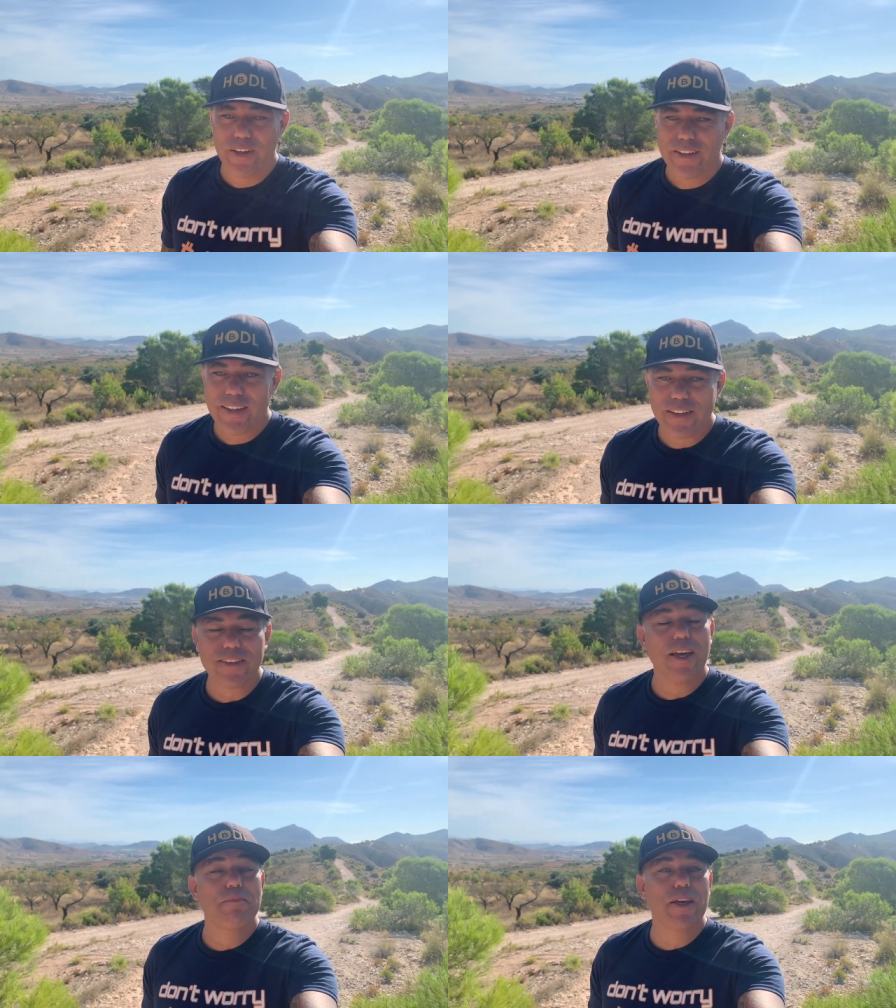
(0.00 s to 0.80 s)
Yes,
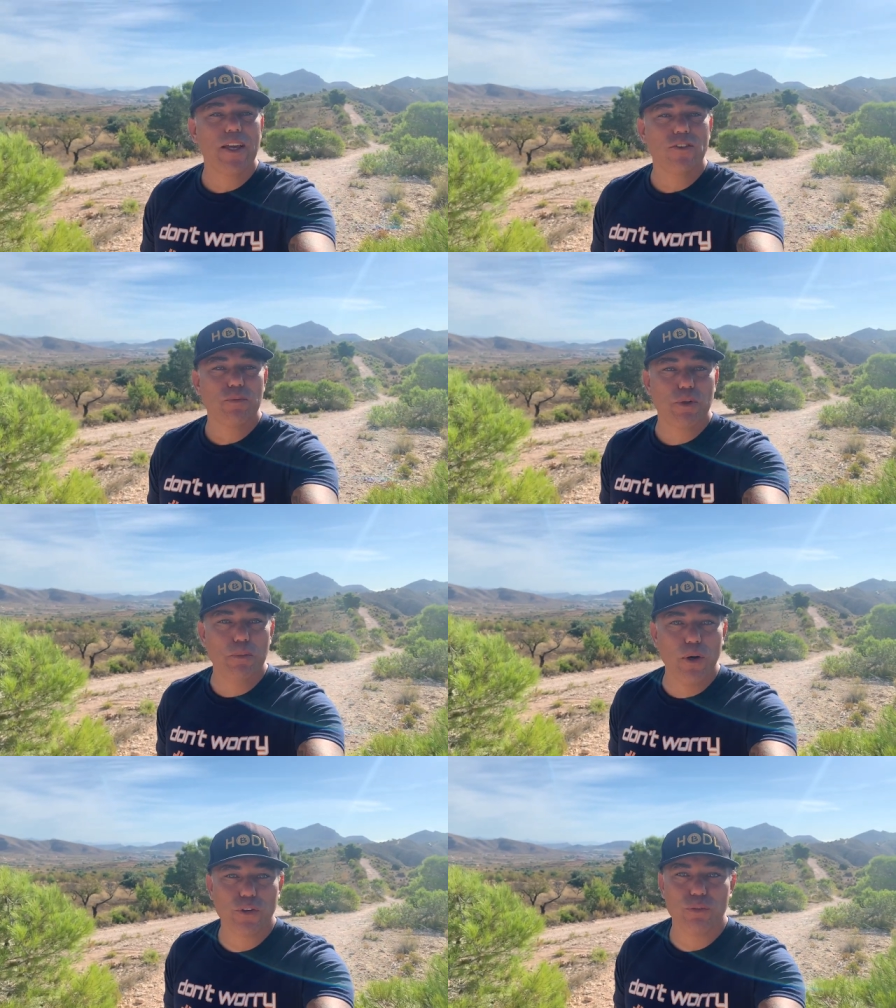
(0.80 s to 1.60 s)
I'm making some
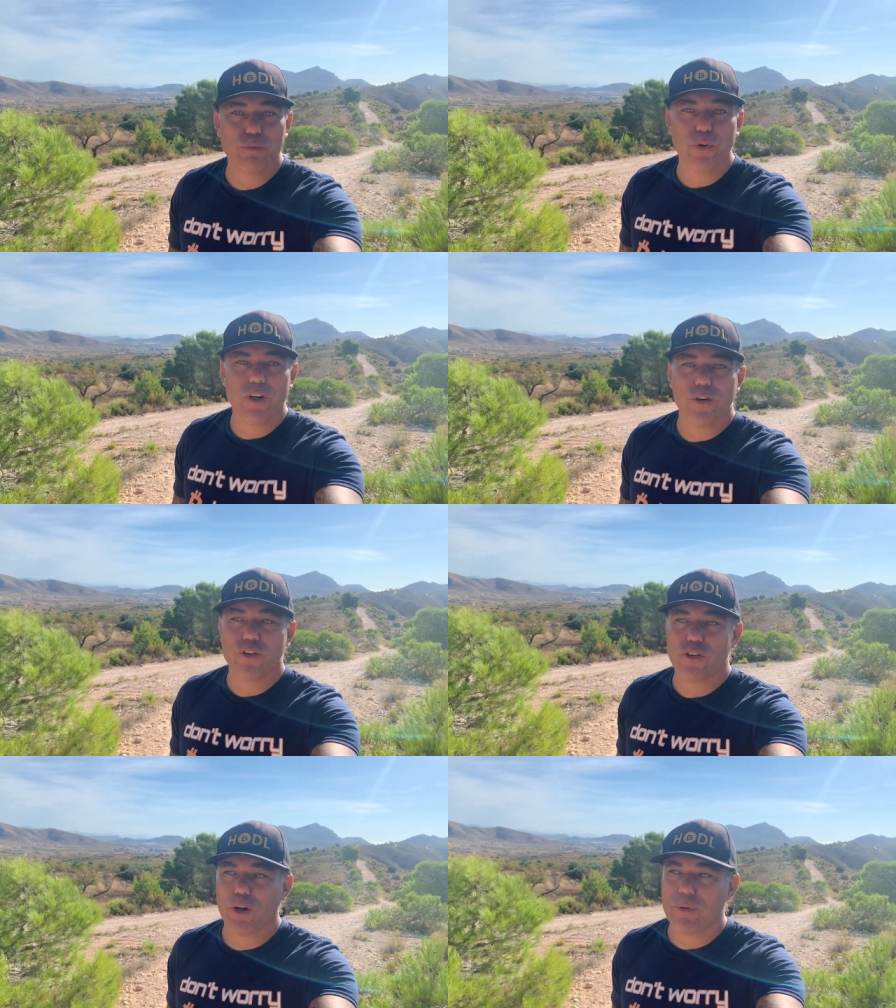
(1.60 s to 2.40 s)
promotion for our
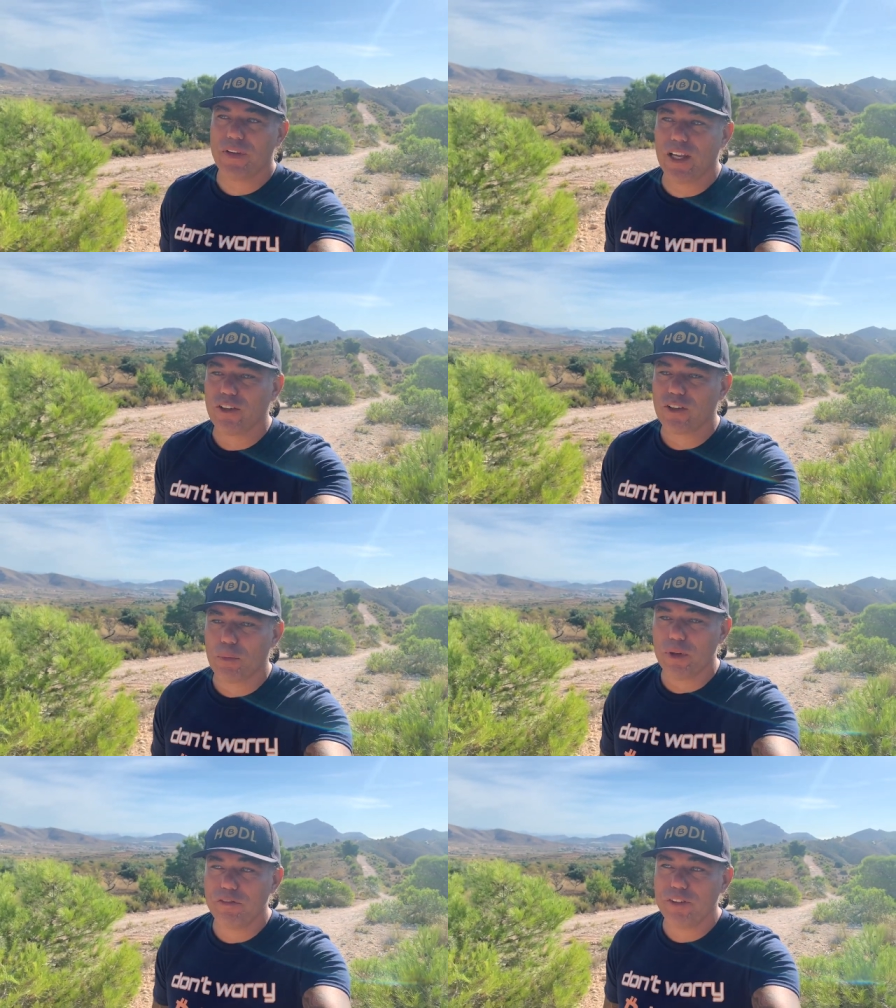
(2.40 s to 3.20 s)
shop in the last
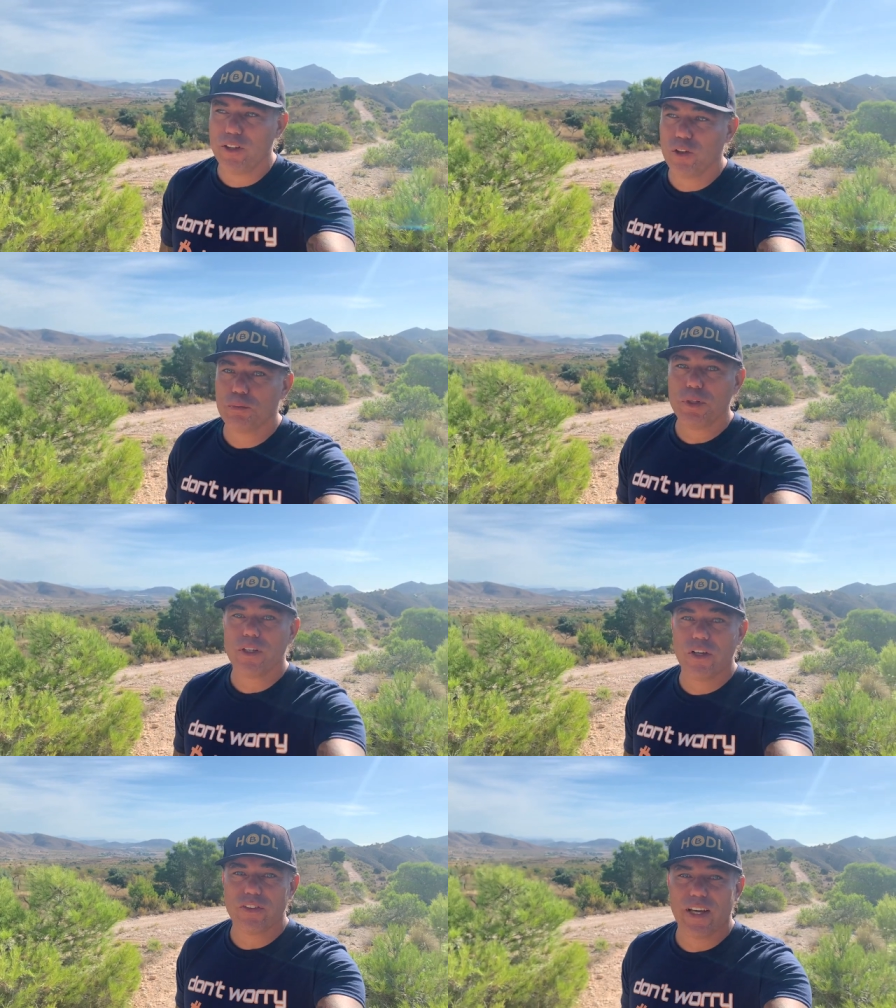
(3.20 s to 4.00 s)
couple of videos
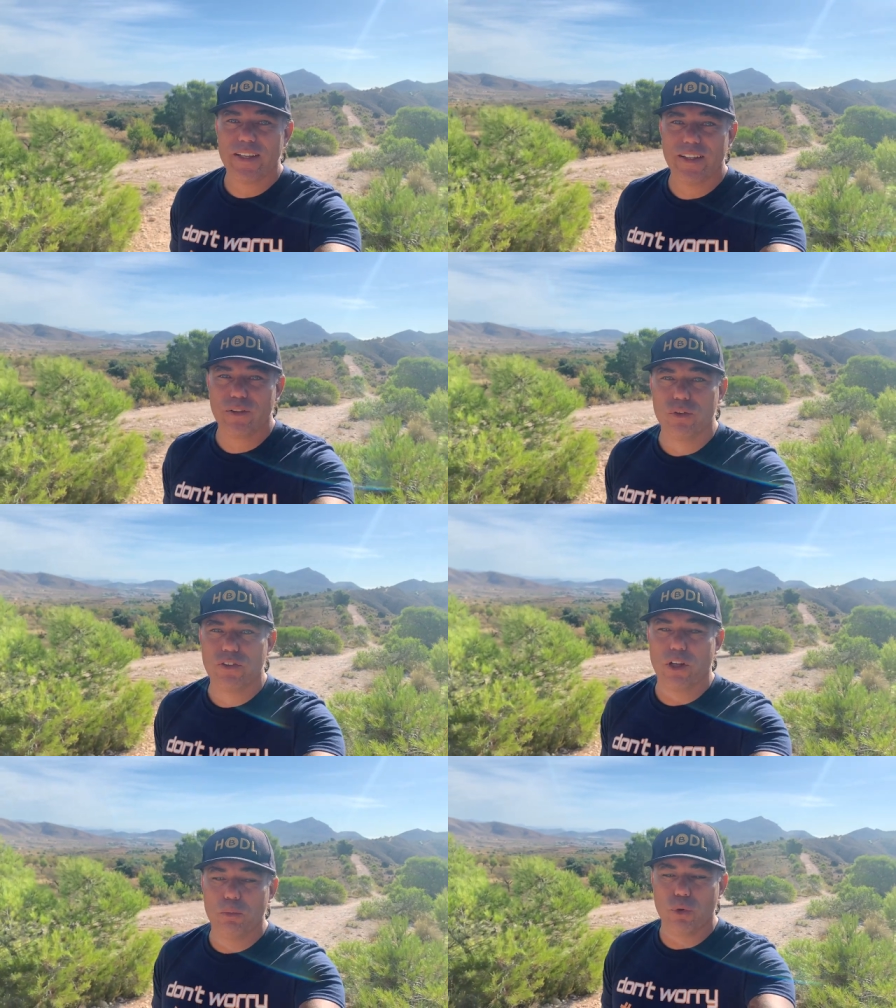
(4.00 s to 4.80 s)
because I need to
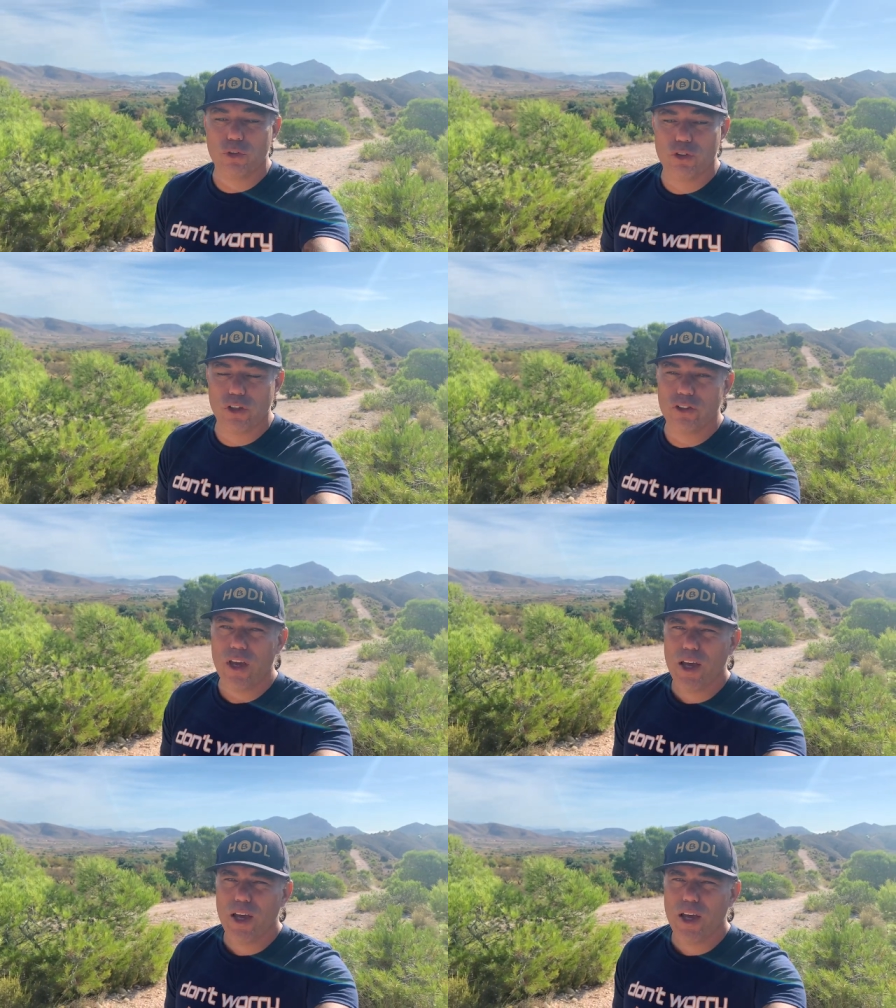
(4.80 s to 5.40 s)
sell more shirts